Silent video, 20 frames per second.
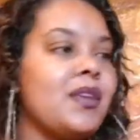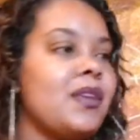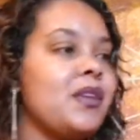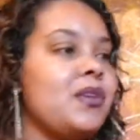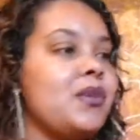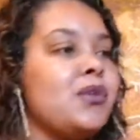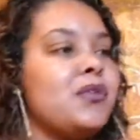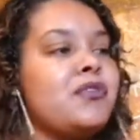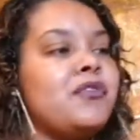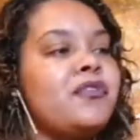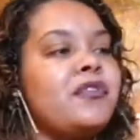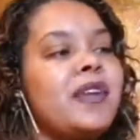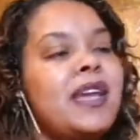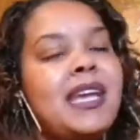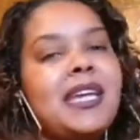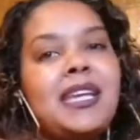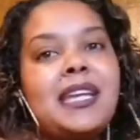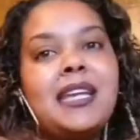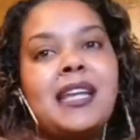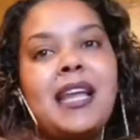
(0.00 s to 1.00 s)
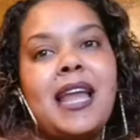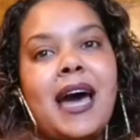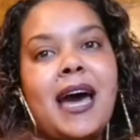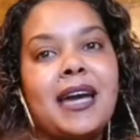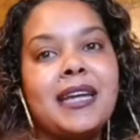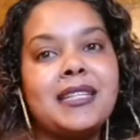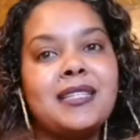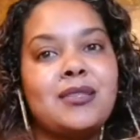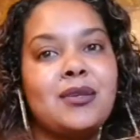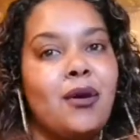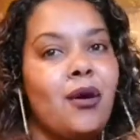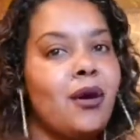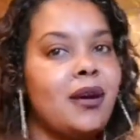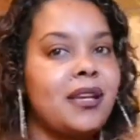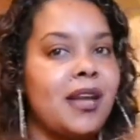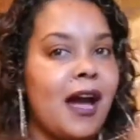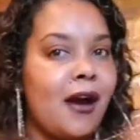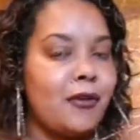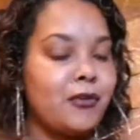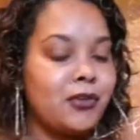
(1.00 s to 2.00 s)
Your fairy lights are
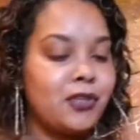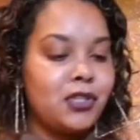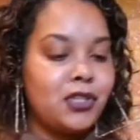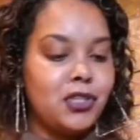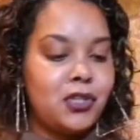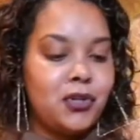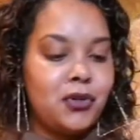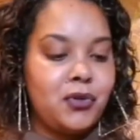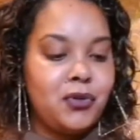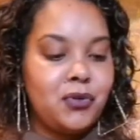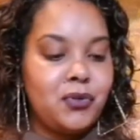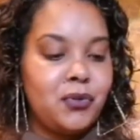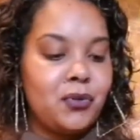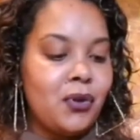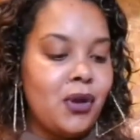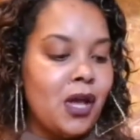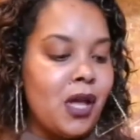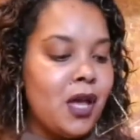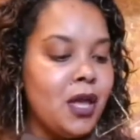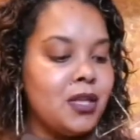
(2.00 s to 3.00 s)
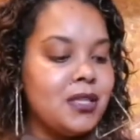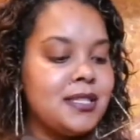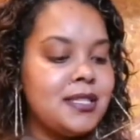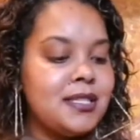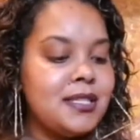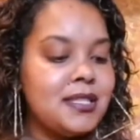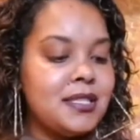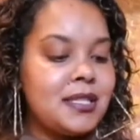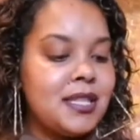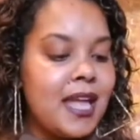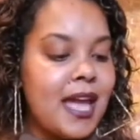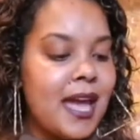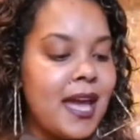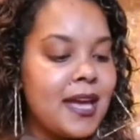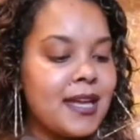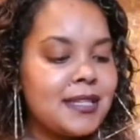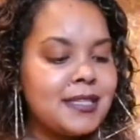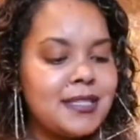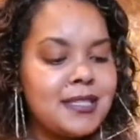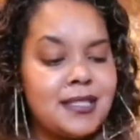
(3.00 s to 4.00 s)
around you,
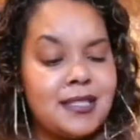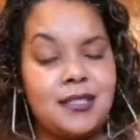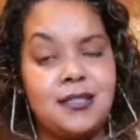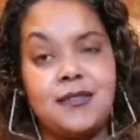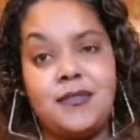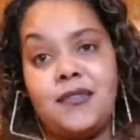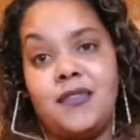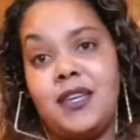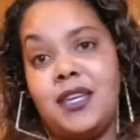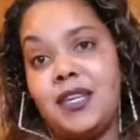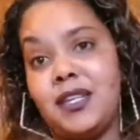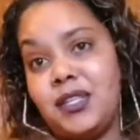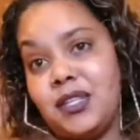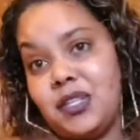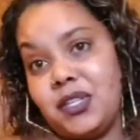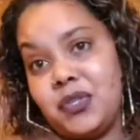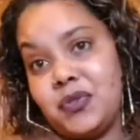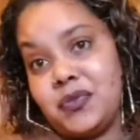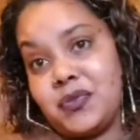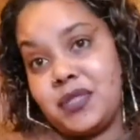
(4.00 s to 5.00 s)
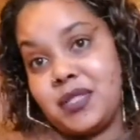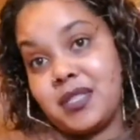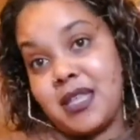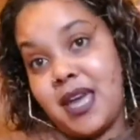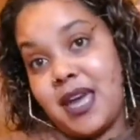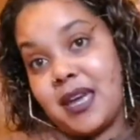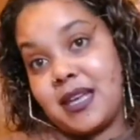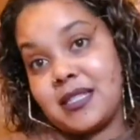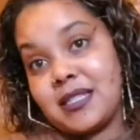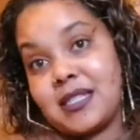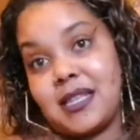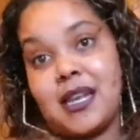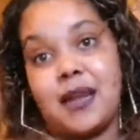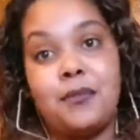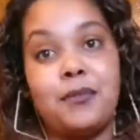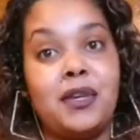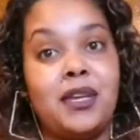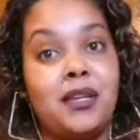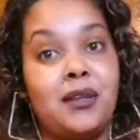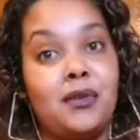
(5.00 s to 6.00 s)
snacks, he's feeding you snacks, and I
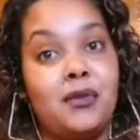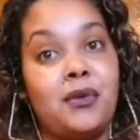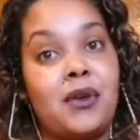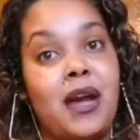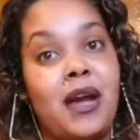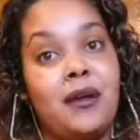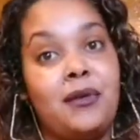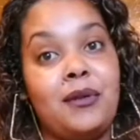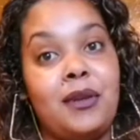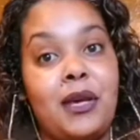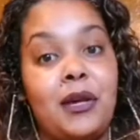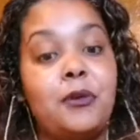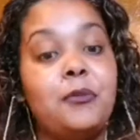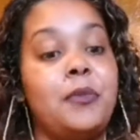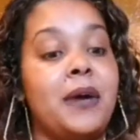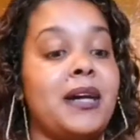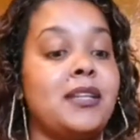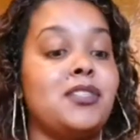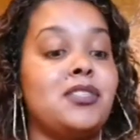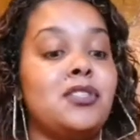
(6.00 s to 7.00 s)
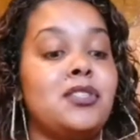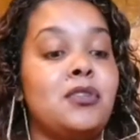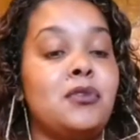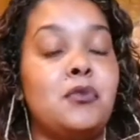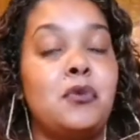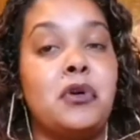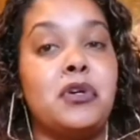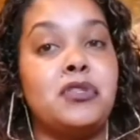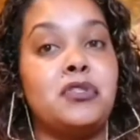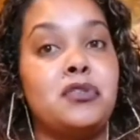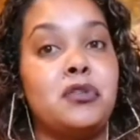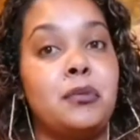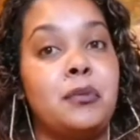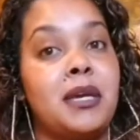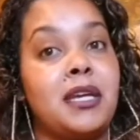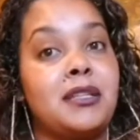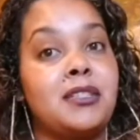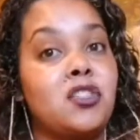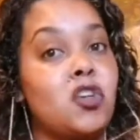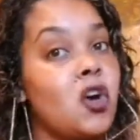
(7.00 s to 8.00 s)
mean, look how low budget it was to
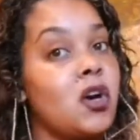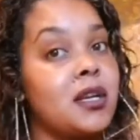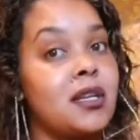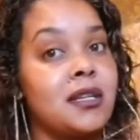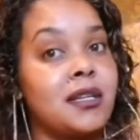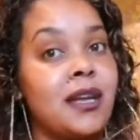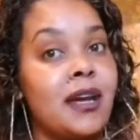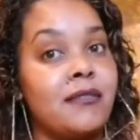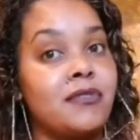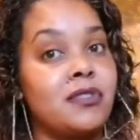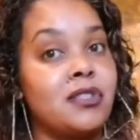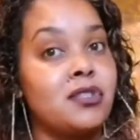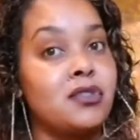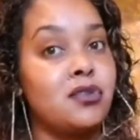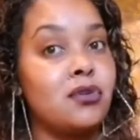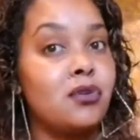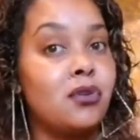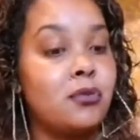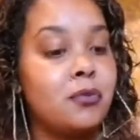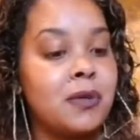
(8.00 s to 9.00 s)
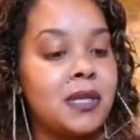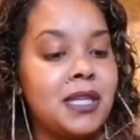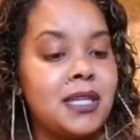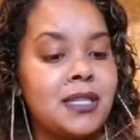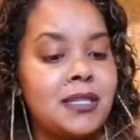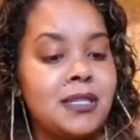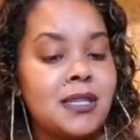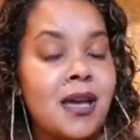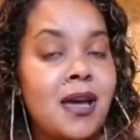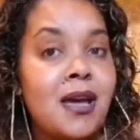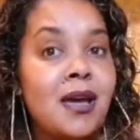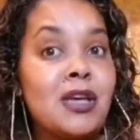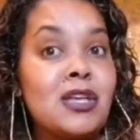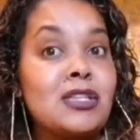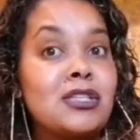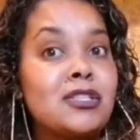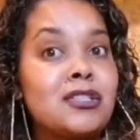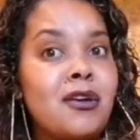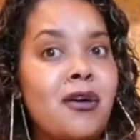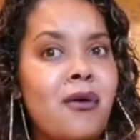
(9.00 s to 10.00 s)
make chocolate covered strawberries.
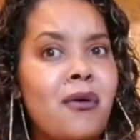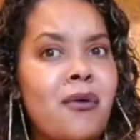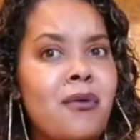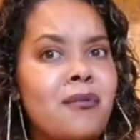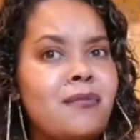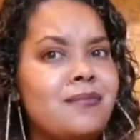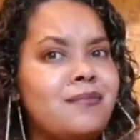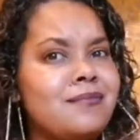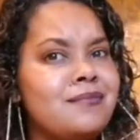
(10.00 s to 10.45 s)
So